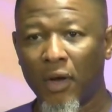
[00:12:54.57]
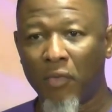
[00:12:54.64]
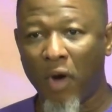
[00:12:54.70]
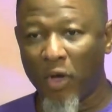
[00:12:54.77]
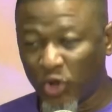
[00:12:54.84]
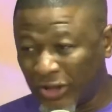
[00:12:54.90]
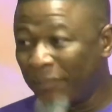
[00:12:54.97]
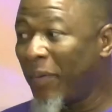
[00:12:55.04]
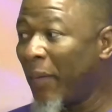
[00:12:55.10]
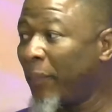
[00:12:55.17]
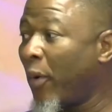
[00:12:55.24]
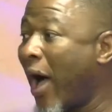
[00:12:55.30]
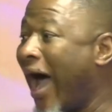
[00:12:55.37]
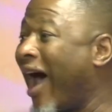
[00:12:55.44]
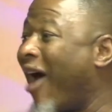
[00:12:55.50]
When you see
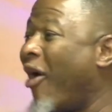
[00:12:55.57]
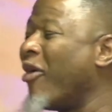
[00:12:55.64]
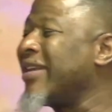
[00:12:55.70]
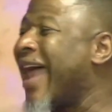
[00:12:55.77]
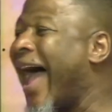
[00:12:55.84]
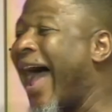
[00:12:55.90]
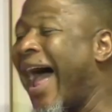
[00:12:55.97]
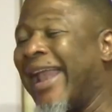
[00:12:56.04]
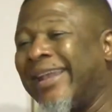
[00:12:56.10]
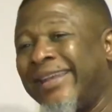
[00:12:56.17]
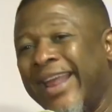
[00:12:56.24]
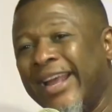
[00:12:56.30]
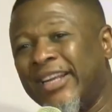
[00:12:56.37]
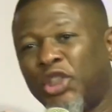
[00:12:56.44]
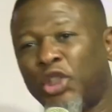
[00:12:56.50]
people are under
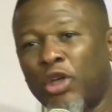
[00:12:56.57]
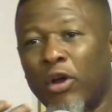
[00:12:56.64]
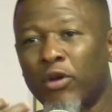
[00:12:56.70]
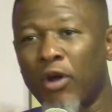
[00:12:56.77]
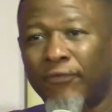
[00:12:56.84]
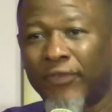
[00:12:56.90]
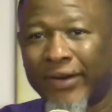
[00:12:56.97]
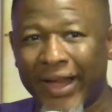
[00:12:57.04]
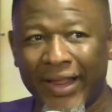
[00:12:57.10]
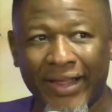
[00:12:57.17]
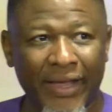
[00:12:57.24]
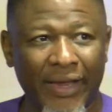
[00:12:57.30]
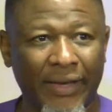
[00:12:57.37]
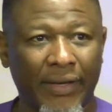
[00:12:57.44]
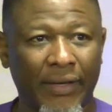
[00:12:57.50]
addiction of
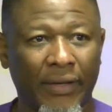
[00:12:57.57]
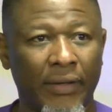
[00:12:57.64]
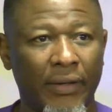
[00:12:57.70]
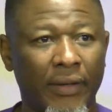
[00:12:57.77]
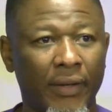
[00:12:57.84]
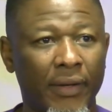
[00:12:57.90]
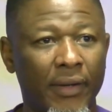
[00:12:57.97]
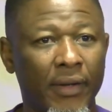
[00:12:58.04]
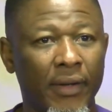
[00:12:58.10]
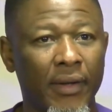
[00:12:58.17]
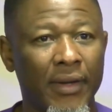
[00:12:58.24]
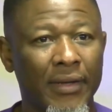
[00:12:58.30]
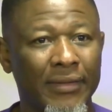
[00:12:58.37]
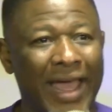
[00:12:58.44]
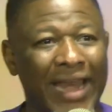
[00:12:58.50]
drinking,
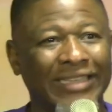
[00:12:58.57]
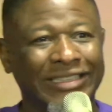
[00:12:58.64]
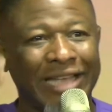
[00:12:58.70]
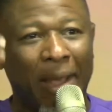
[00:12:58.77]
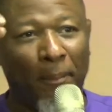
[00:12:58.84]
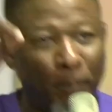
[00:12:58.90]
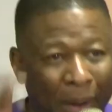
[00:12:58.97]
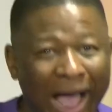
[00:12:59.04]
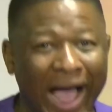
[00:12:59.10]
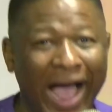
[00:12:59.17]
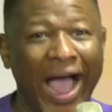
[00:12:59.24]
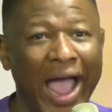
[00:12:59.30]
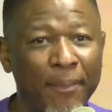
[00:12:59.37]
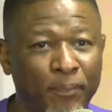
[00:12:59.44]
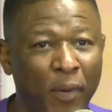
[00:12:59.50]
there is a
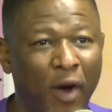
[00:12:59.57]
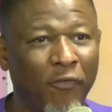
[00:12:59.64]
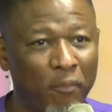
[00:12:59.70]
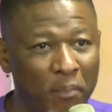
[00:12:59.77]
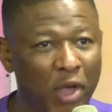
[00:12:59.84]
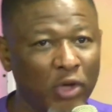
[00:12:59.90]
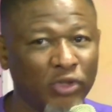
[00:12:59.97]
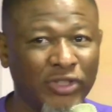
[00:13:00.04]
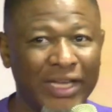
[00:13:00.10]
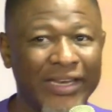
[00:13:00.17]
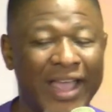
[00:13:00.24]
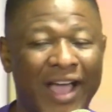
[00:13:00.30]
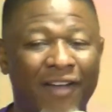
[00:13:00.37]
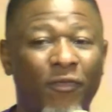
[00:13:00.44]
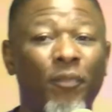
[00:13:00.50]
pipe of music
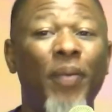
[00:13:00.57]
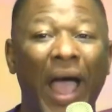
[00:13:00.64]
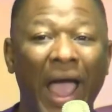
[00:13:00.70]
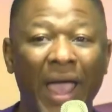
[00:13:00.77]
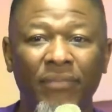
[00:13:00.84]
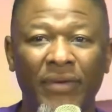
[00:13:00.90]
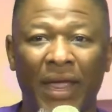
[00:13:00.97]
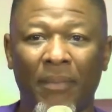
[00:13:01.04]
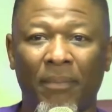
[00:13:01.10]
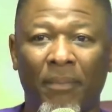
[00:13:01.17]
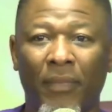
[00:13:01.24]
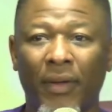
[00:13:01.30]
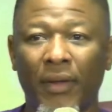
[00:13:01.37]
they have piped them.